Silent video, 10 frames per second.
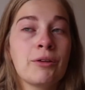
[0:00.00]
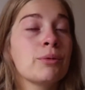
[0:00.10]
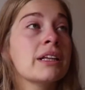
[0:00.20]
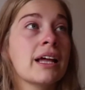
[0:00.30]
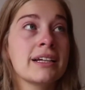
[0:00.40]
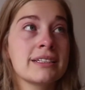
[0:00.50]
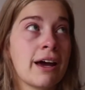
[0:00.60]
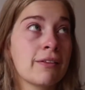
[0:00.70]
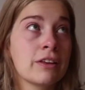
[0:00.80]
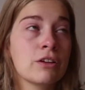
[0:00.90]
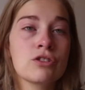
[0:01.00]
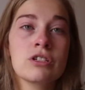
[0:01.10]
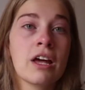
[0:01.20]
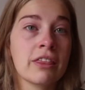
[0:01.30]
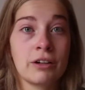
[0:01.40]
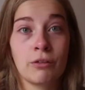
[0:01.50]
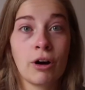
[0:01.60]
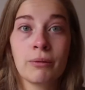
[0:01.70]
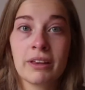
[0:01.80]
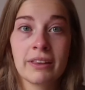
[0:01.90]
realize now that there's nothing
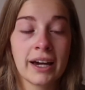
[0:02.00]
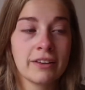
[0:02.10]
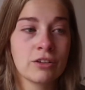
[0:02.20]
wrong with that.